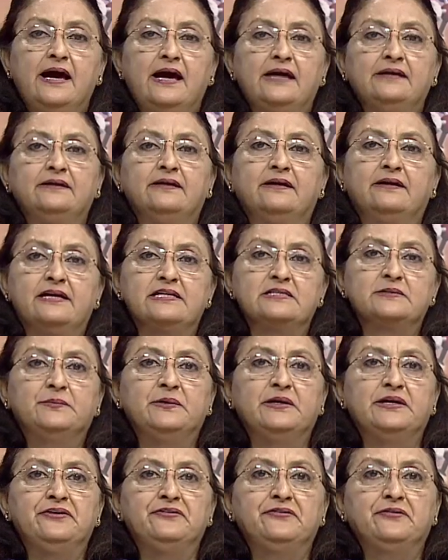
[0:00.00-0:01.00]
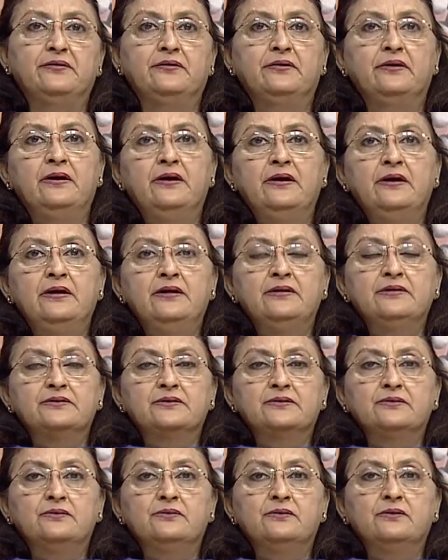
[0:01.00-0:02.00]
and the respiration.
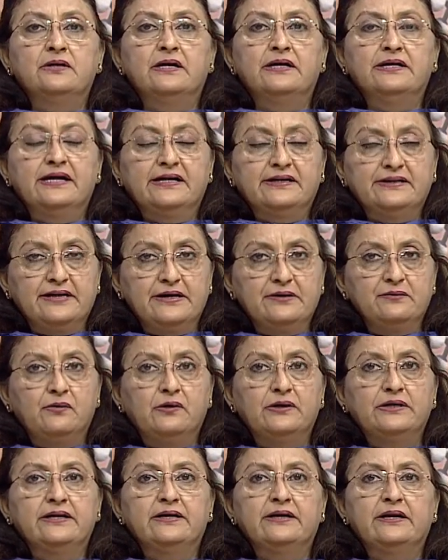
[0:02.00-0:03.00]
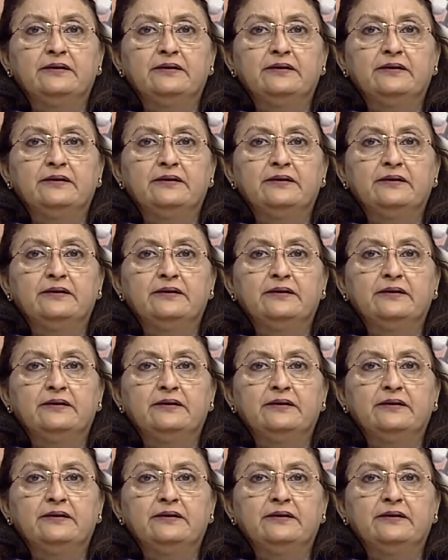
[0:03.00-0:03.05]
So, conducting water